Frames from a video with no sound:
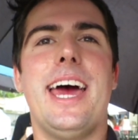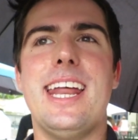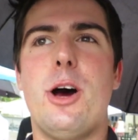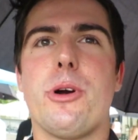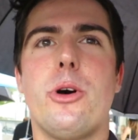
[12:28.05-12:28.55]

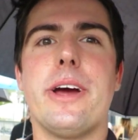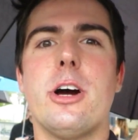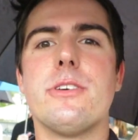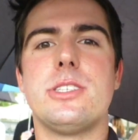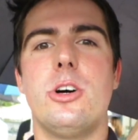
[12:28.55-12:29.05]
and now we're going
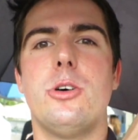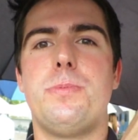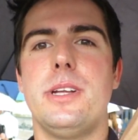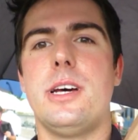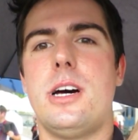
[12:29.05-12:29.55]
over to
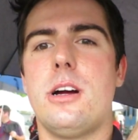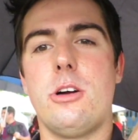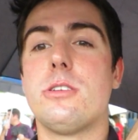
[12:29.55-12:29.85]
open uh,